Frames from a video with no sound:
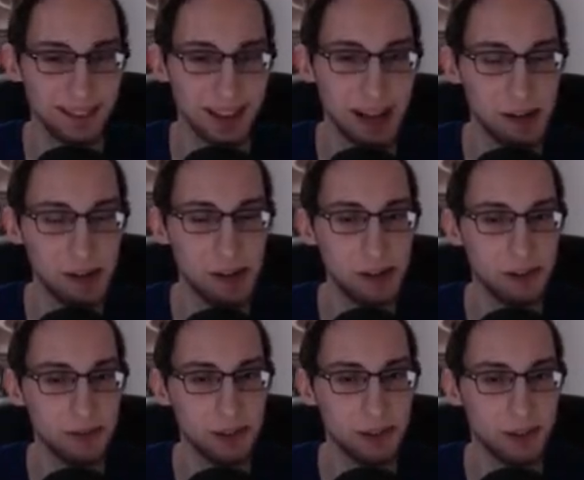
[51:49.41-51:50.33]
I don't know
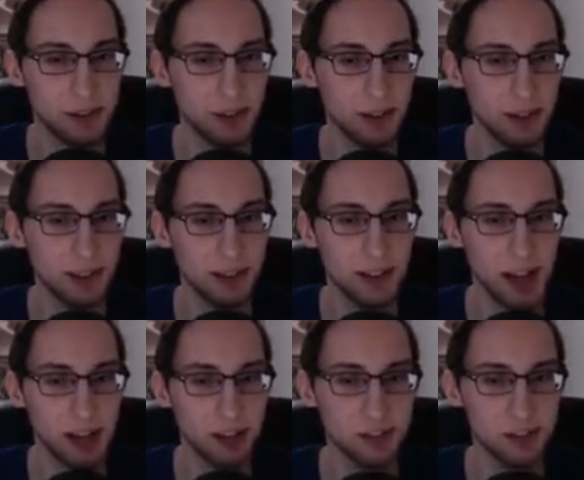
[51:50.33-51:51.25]
if you could call it a
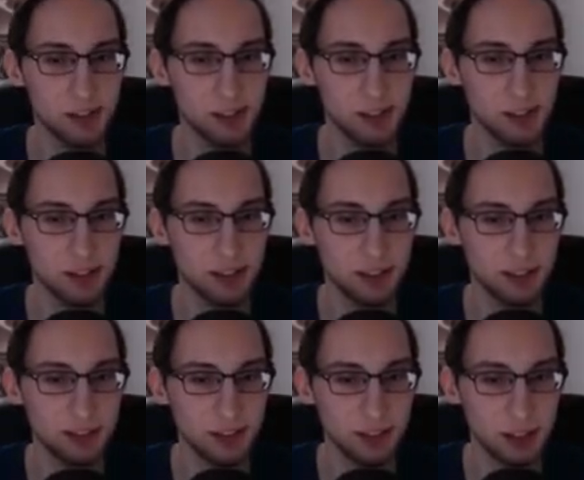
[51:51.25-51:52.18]
texture. It's
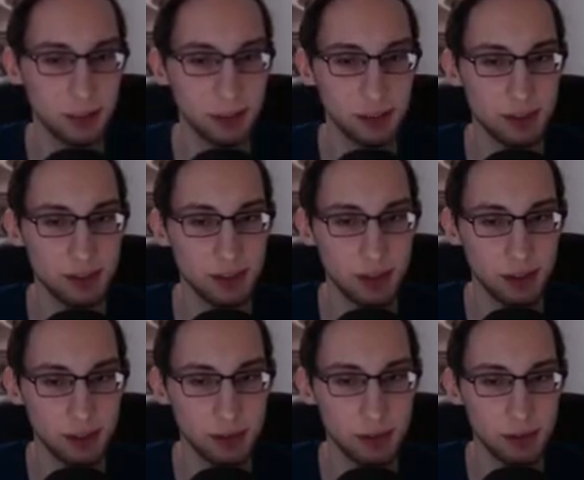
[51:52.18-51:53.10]
just garbage.
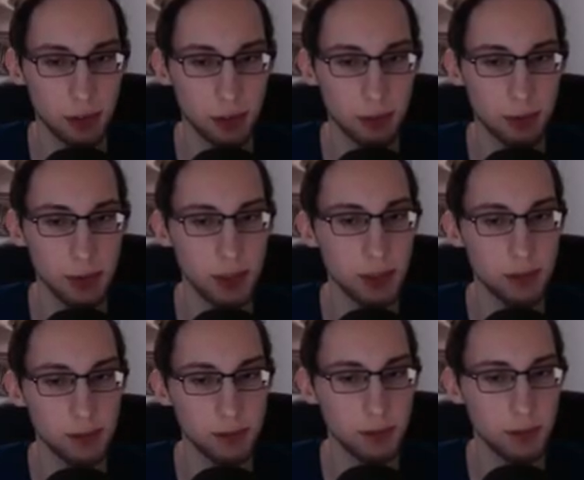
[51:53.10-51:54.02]
Two,
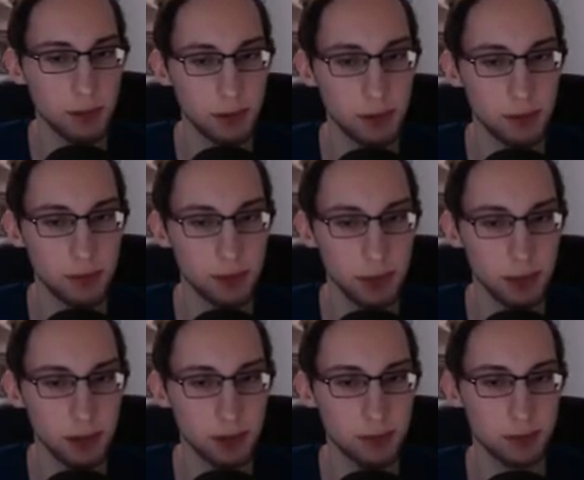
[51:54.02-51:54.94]
three, four,
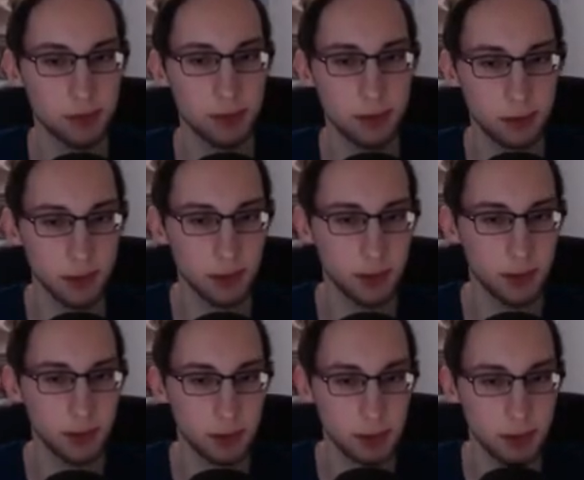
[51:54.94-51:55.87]
five. Good.
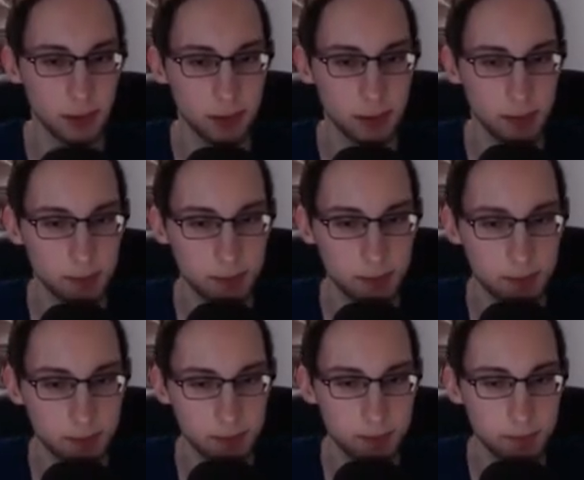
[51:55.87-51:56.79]

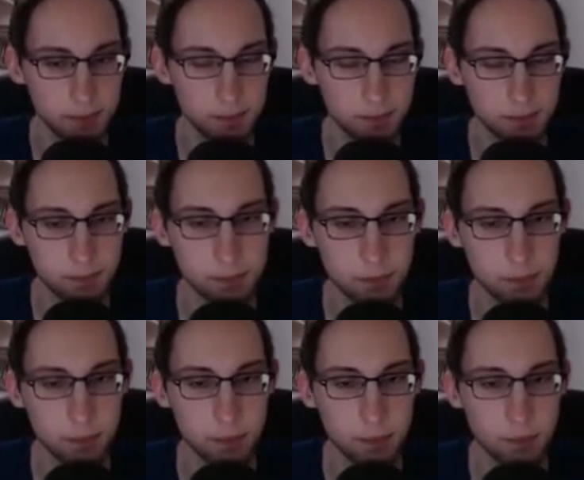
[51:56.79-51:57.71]
Guardium
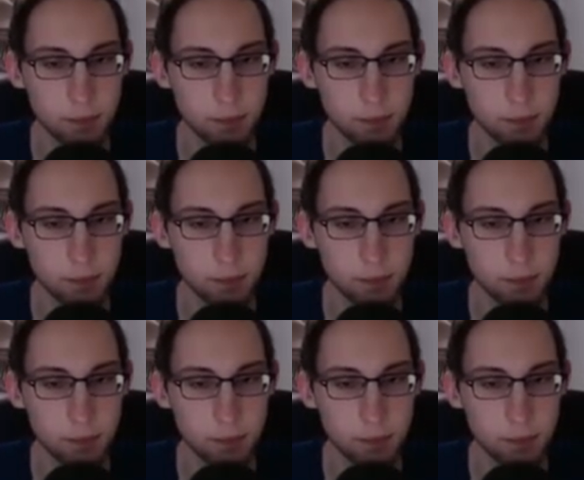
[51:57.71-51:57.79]
Leviosa.